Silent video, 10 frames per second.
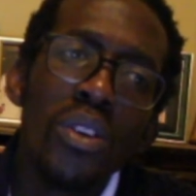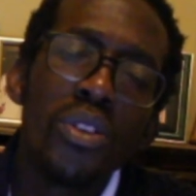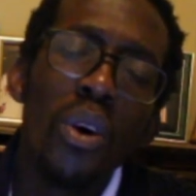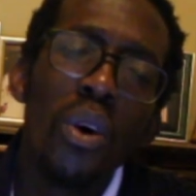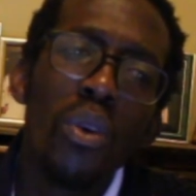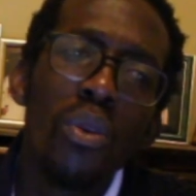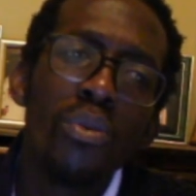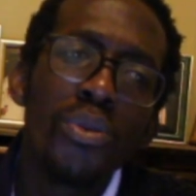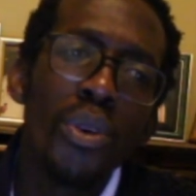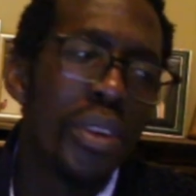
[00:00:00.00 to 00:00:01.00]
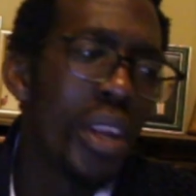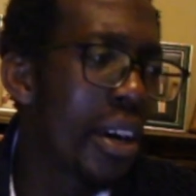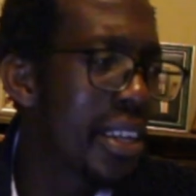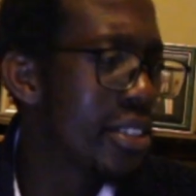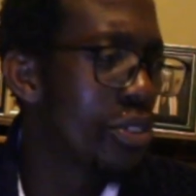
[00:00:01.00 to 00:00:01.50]
So now
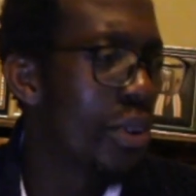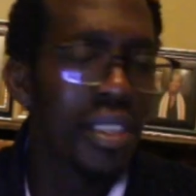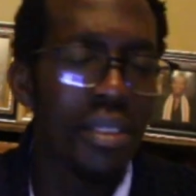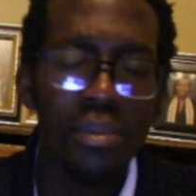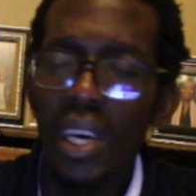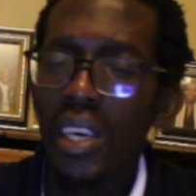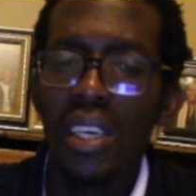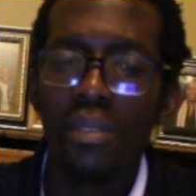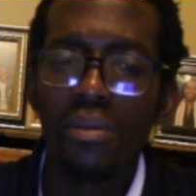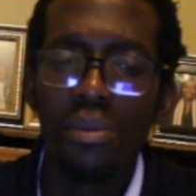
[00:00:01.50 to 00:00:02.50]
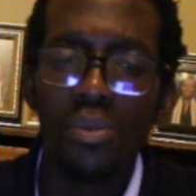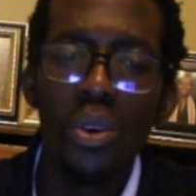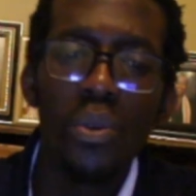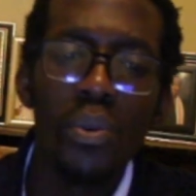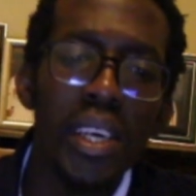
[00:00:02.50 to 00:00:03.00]
here's this random guy that comes from
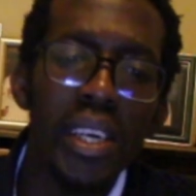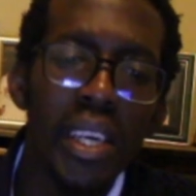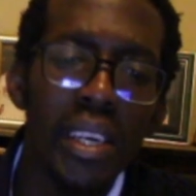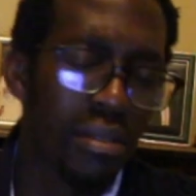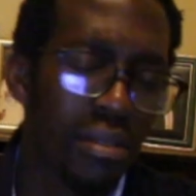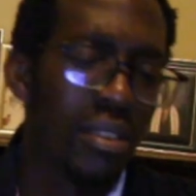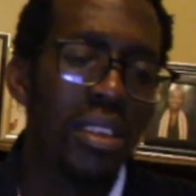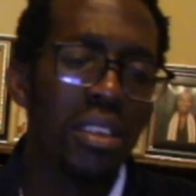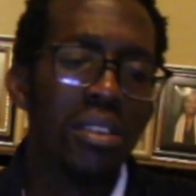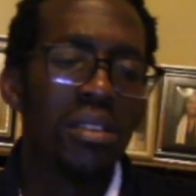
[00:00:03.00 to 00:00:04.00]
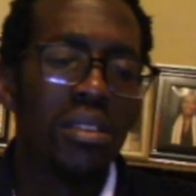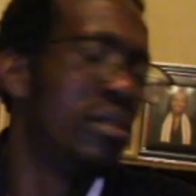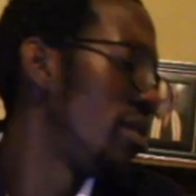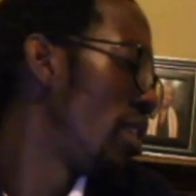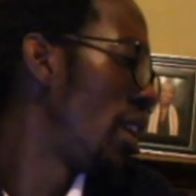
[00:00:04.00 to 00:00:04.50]
nowhere, and like, nigga,
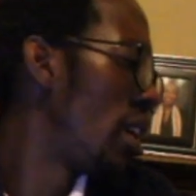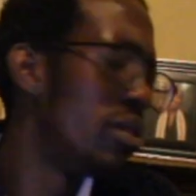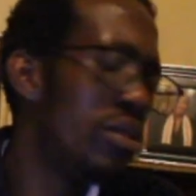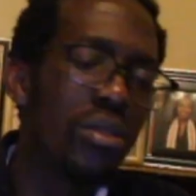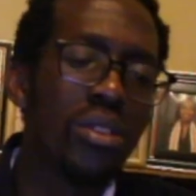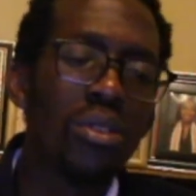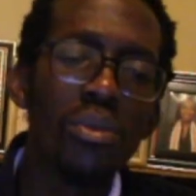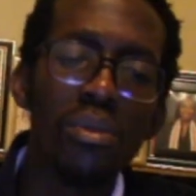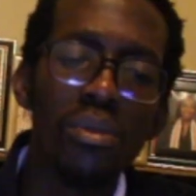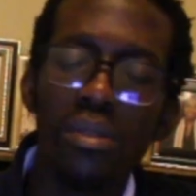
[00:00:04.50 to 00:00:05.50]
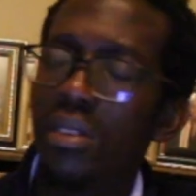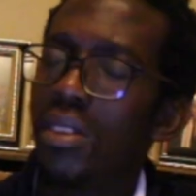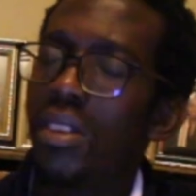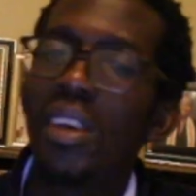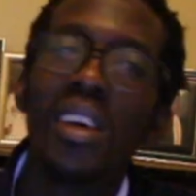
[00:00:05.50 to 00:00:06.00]
now who's this guy?
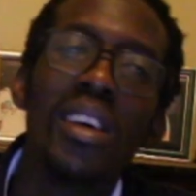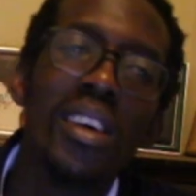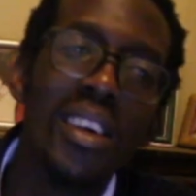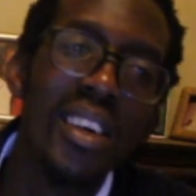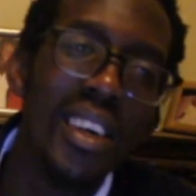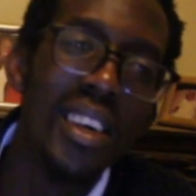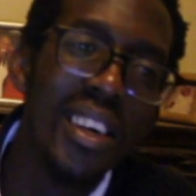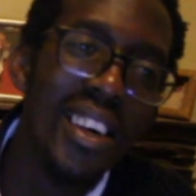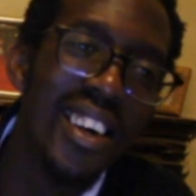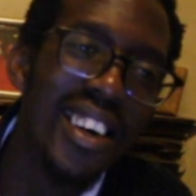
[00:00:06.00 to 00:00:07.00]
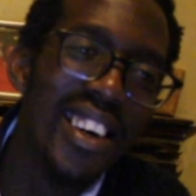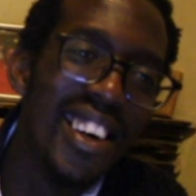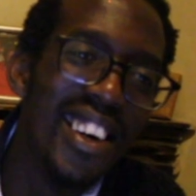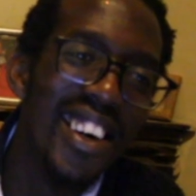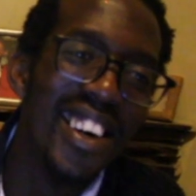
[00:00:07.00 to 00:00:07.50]
Who's this clown? Who's this jabroni?